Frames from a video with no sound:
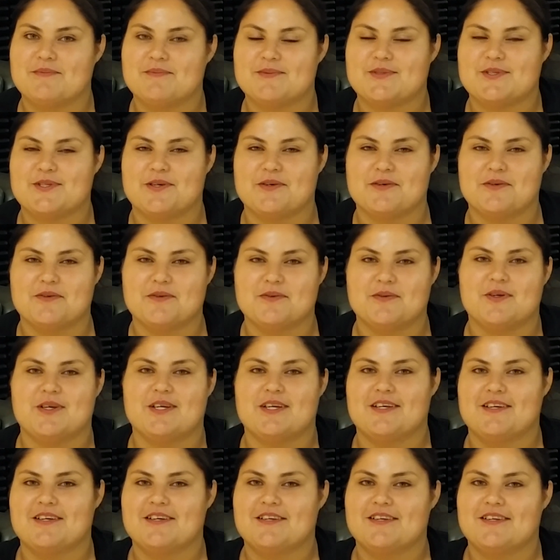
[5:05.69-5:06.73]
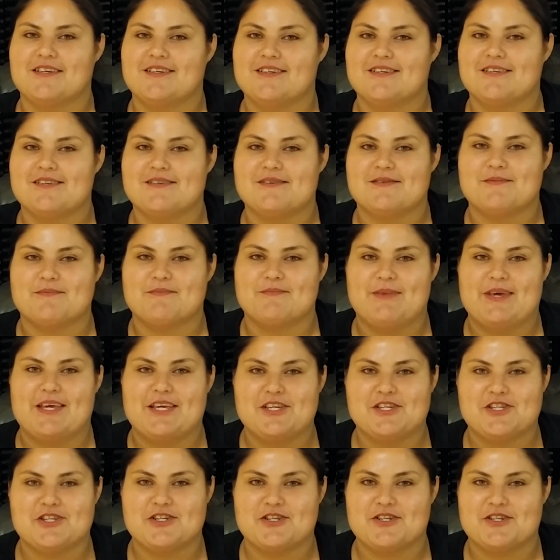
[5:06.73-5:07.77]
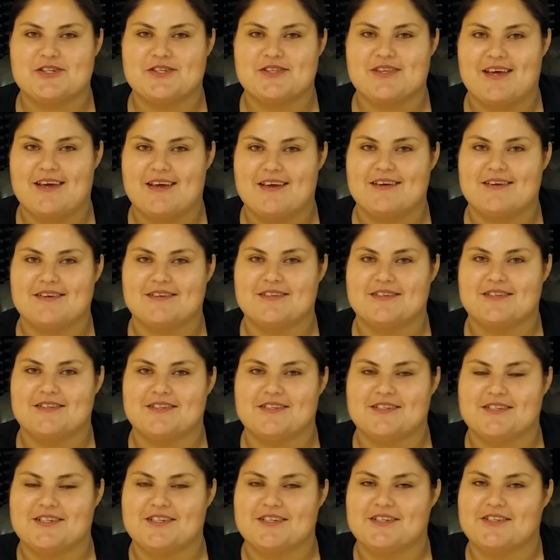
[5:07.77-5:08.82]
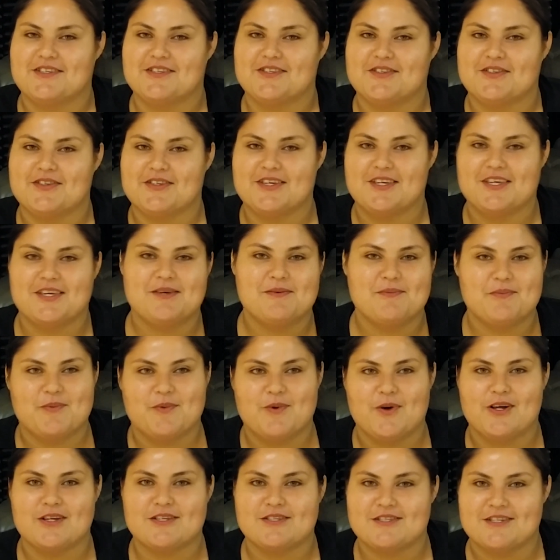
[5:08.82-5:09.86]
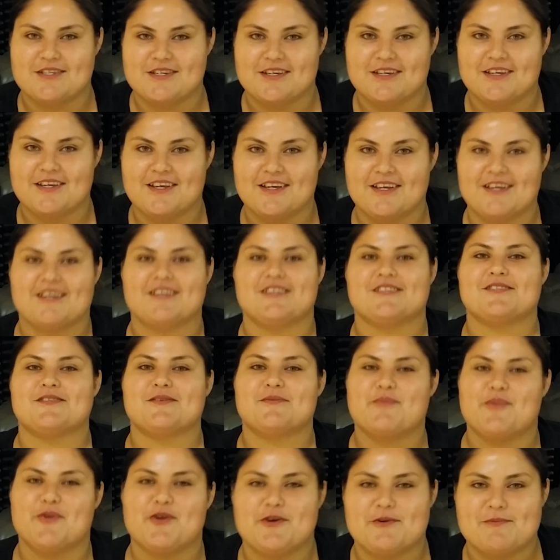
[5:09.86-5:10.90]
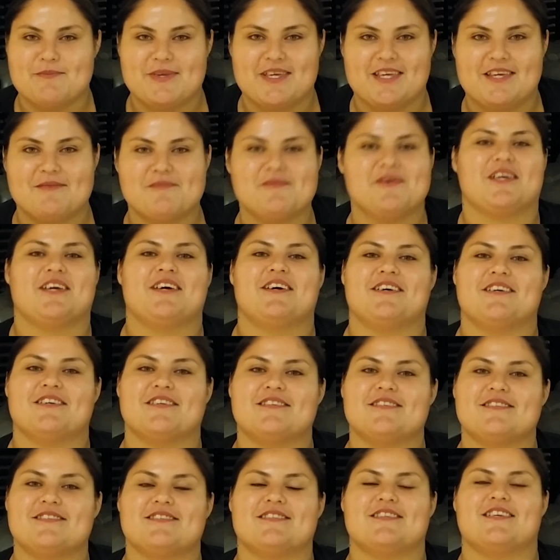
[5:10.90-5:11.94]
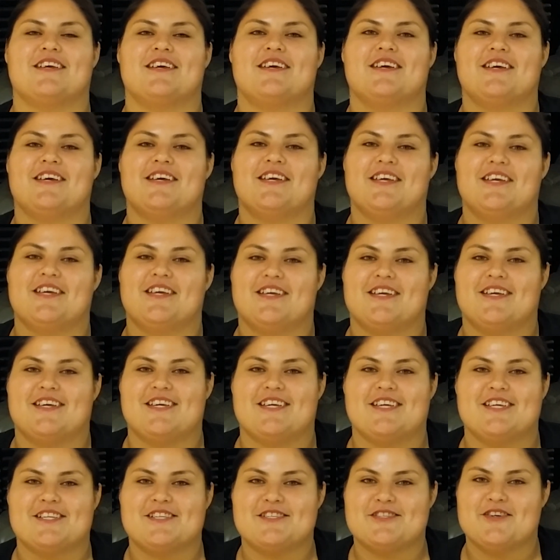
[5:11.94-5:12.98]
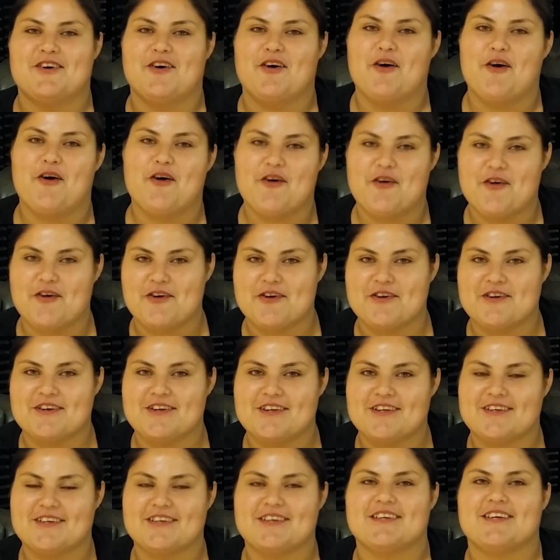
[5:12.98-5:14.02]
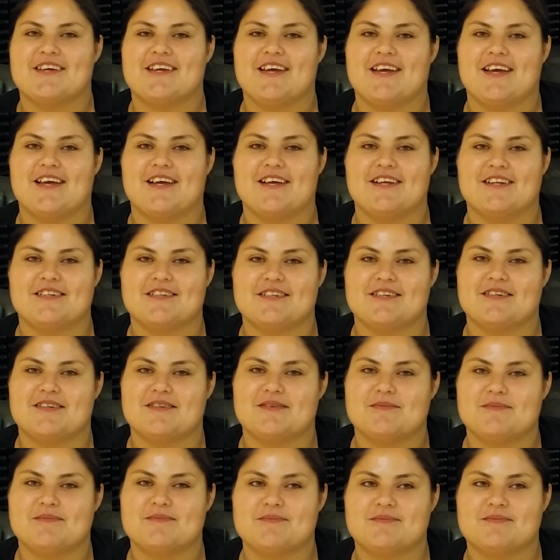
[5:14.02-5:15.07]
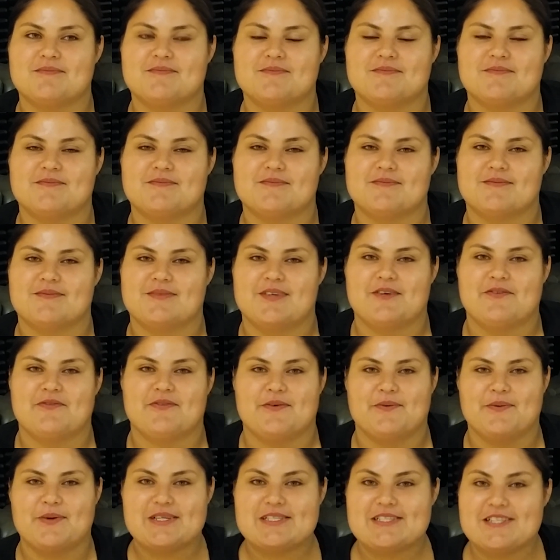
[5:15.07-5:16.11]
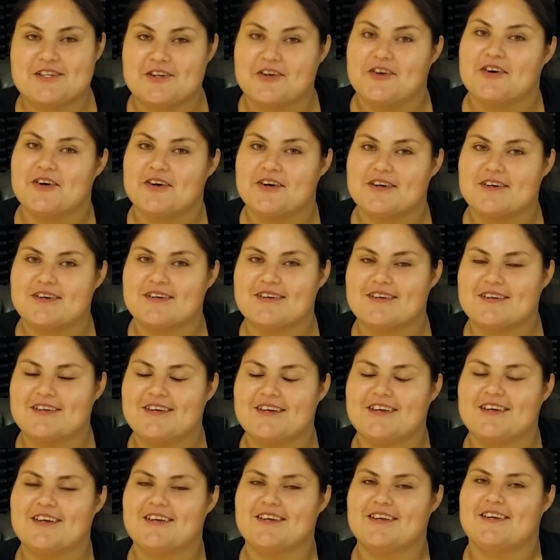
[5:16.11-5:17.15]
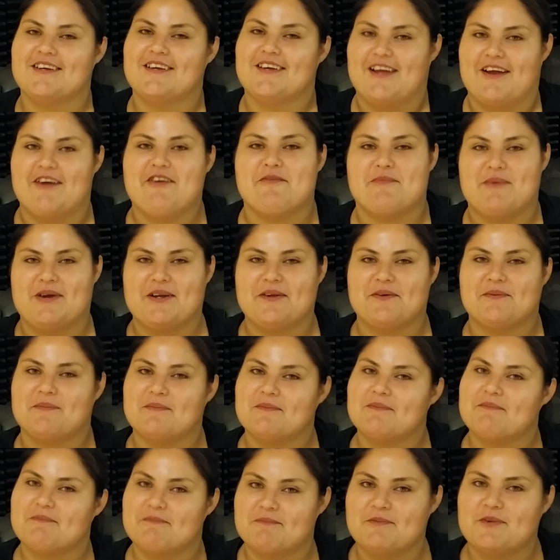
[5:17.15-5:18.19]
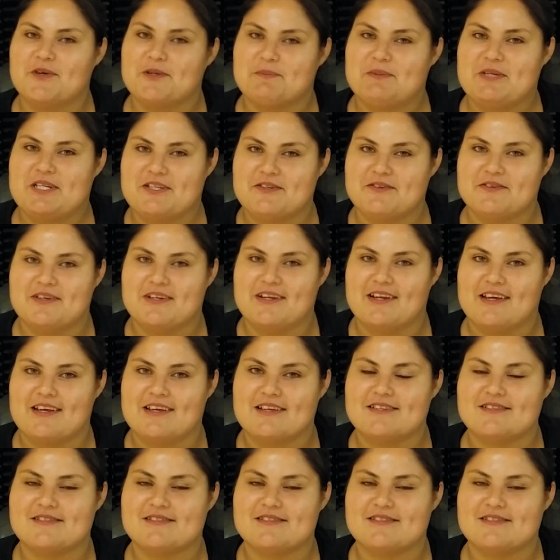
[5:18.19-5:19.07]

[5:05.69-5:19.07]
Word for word: So make sure that you keep watching. Support me, because it's hard. And um, if it wasn't hard, everybody would be doing it.